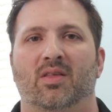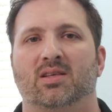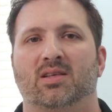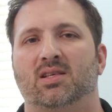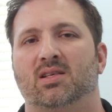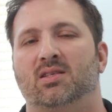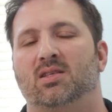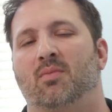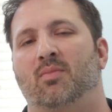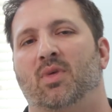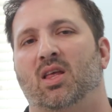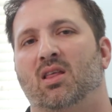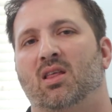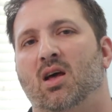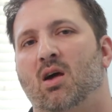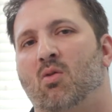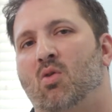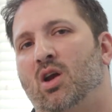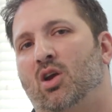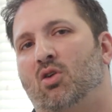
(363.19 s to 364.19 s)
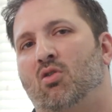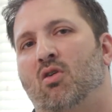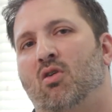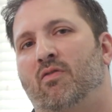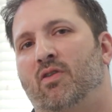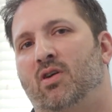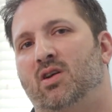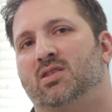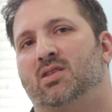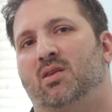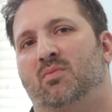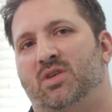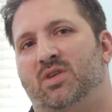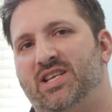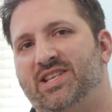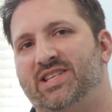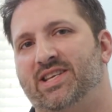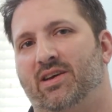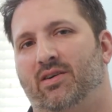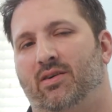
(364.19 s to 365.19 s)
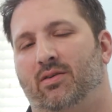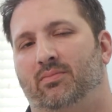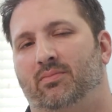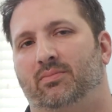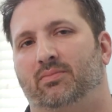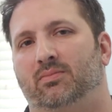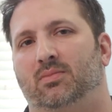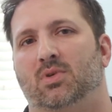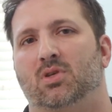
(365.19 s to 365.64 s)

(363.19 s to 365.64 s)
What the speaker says: This is something that I want to go over in some detail.